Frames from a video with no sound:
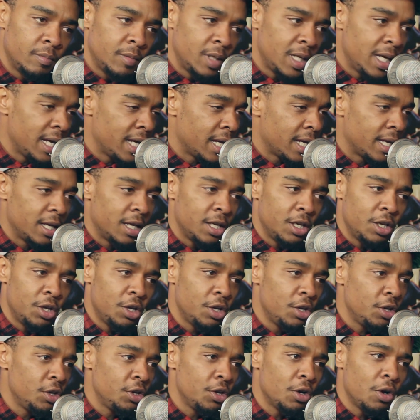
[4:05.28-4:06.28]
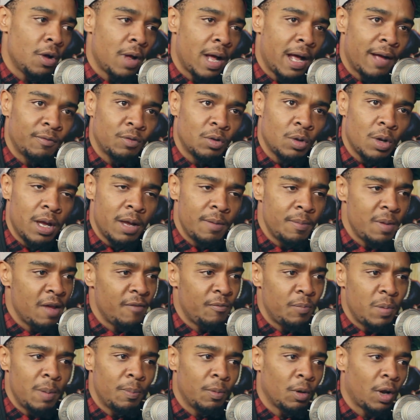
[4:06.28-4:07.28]
Yeah. You don't have to. I mean,
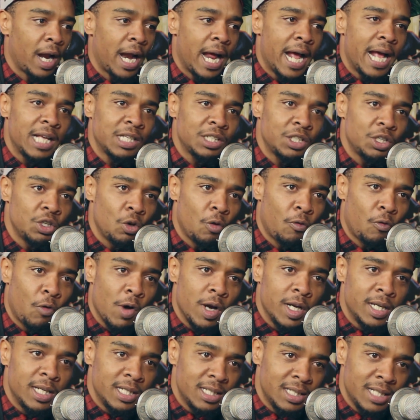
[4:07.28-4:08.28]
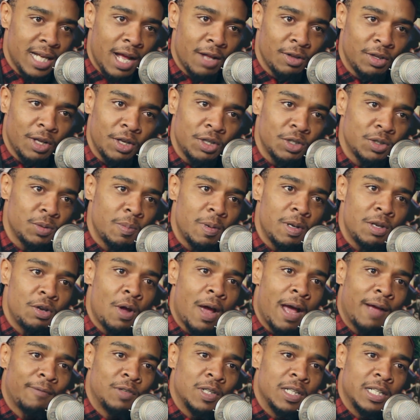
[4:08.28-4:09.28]
if people are asking you for a discount, that doesn't mean you
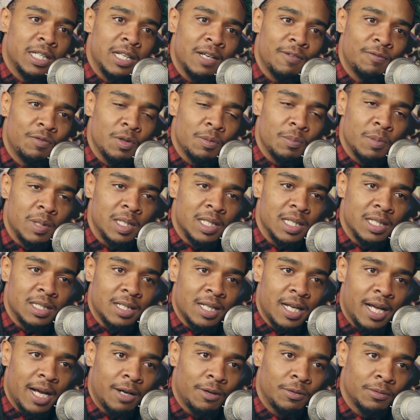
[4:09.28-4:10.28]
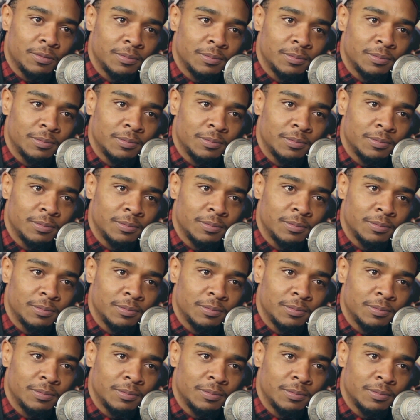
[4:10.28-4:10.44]
have to give them a discount.